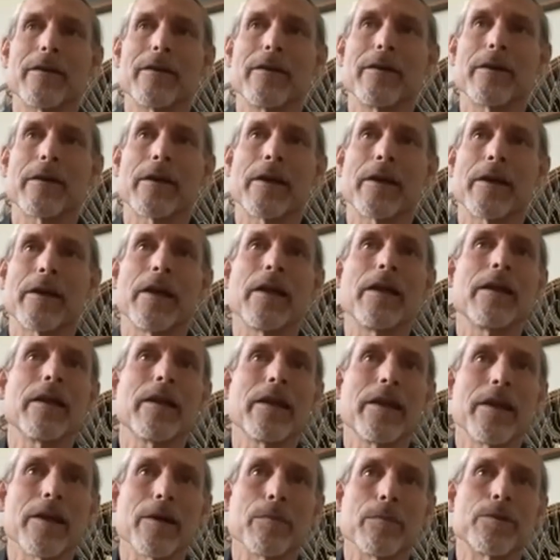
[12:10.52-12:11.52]
keenly
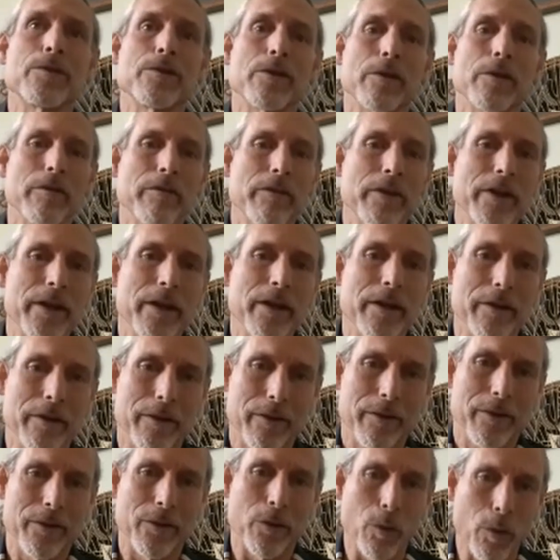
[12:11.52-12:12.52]
observing
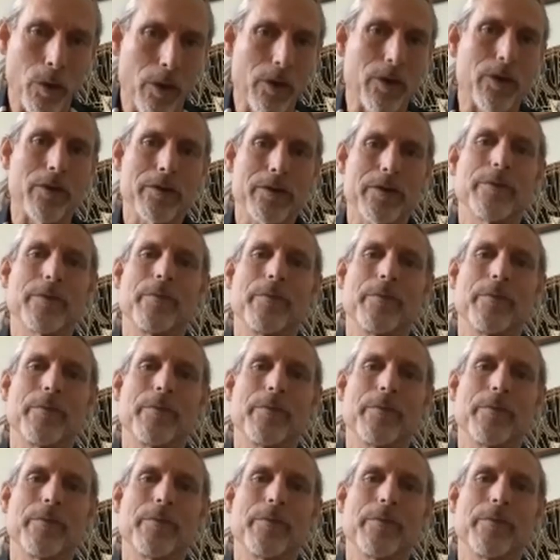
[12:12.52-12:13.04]
the world,